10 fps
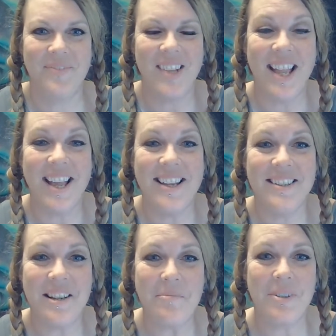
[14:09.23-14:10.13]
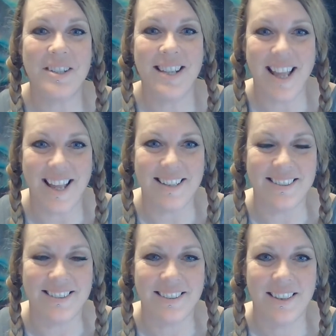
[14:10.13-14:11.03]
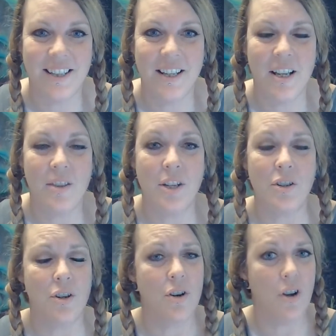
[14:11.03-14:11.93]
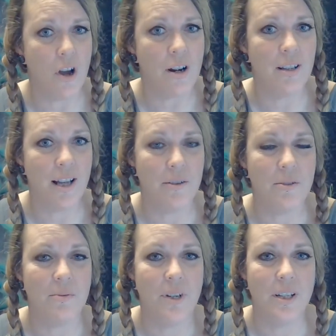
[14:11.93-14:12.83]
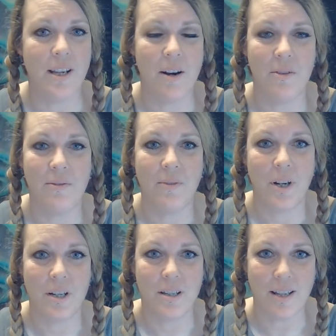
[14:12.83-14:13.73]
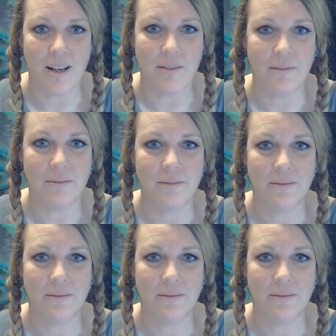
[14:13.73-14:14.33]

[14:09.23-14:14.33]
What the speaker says: And number 10, that you're not allowed to read tarot for yourself.